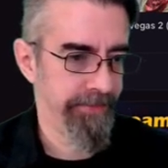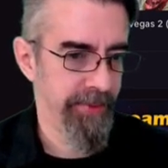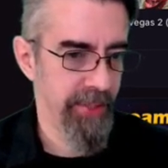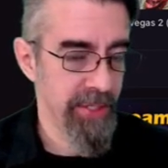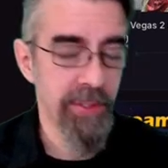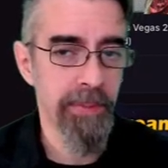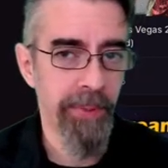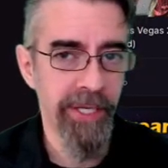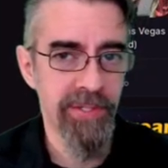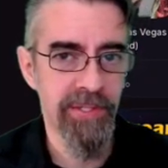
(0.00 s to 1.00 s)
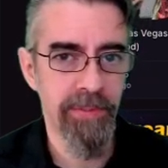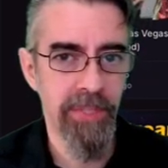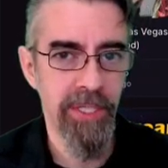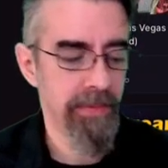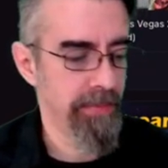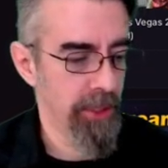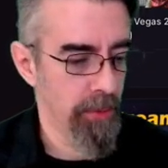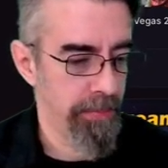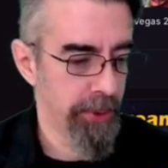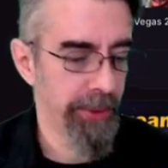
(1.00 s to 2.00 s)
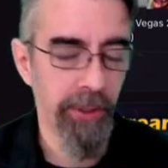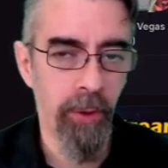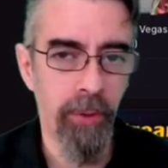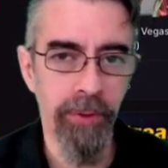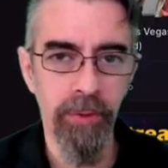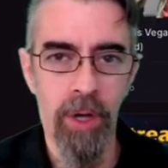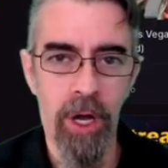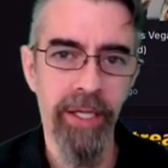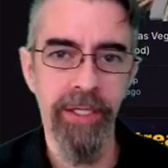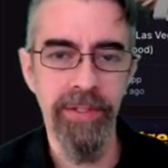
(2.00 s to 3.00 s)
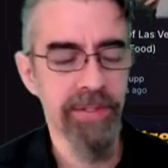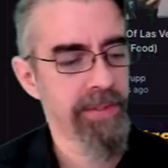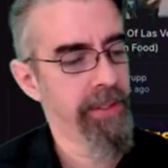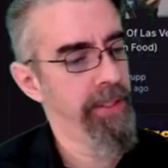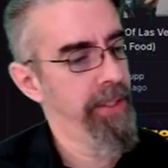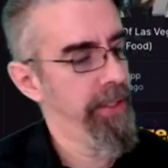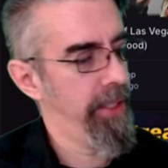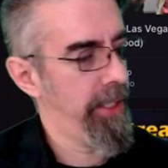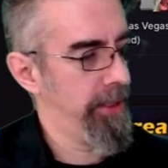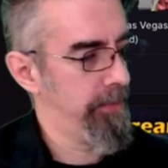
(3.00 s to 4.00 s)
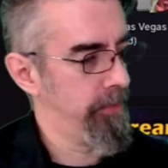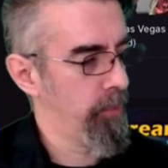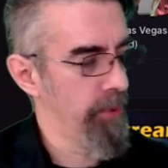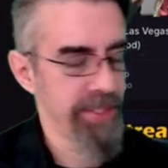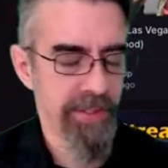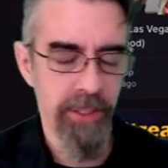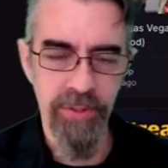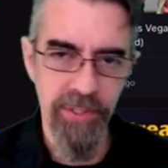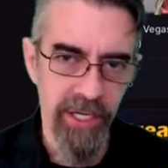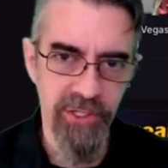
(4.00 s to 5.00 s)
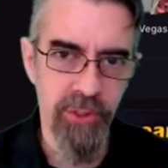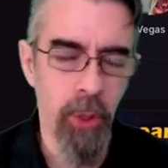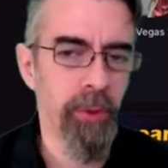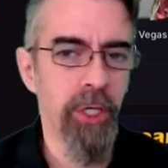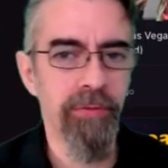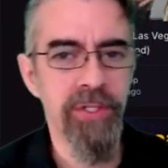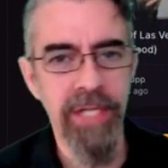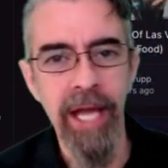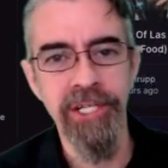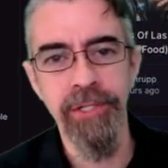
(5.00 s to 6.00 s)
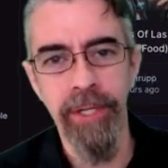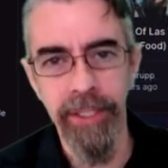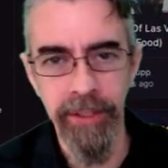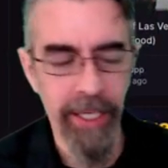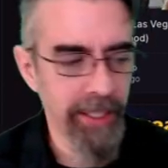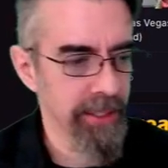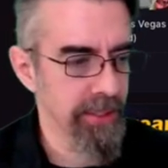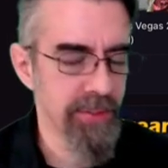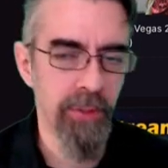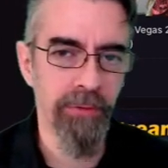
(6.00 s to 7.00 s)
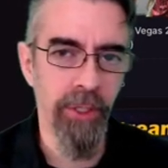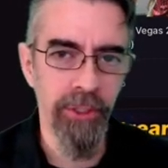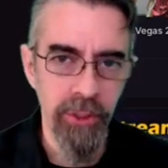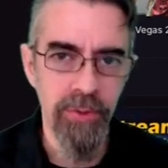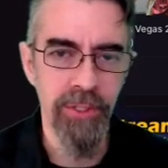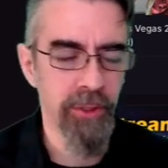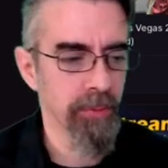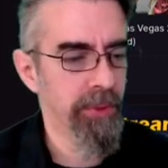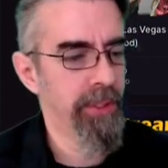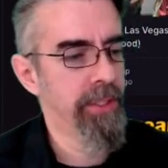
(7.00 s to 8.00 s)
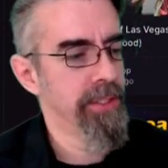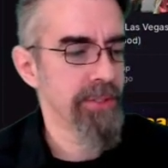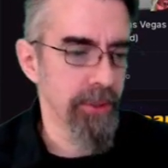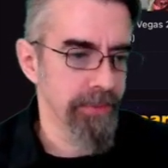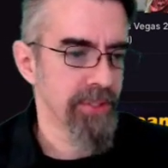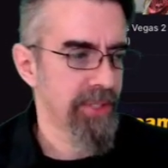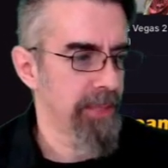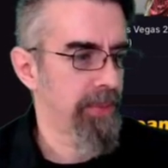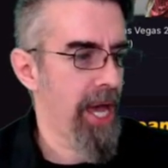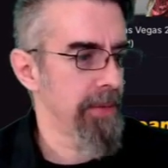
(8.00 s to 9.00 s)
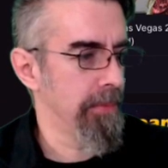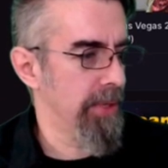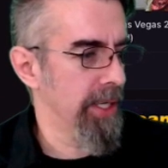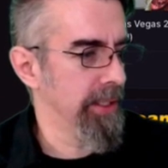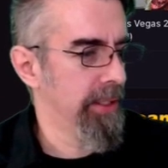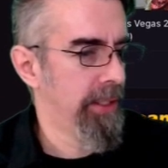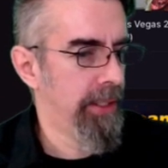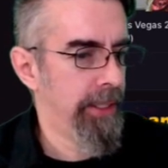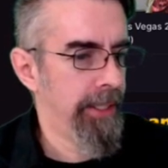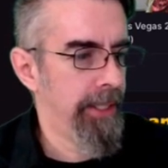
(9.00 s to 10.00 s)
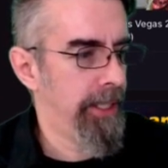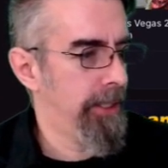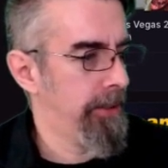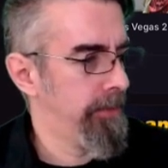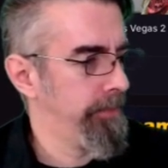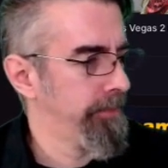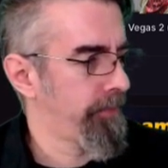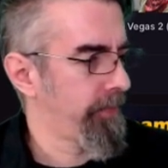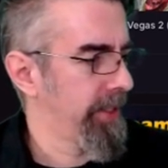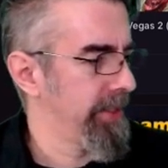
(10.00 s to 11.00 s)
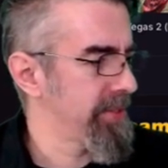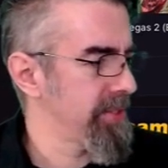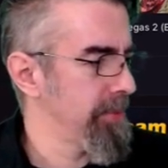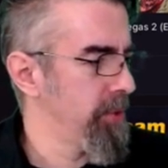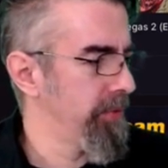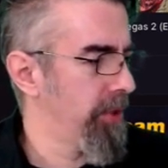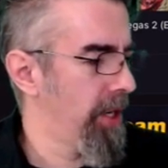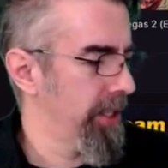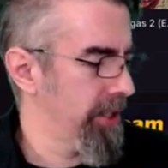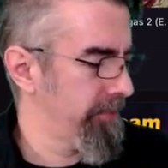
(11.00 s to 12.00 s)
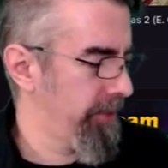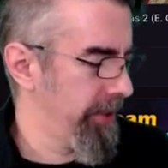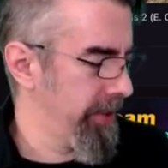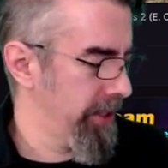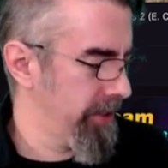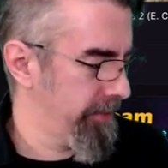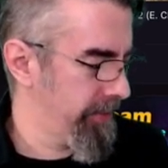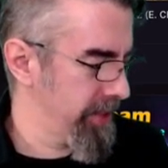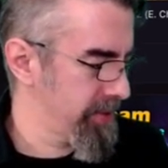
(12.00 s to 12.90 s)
These are the places to be, building a whole new audience, where it's, it's not just totally oversaturated like it is over on YouTube. So just keep that in mind. And let's see, moving on here on the interface.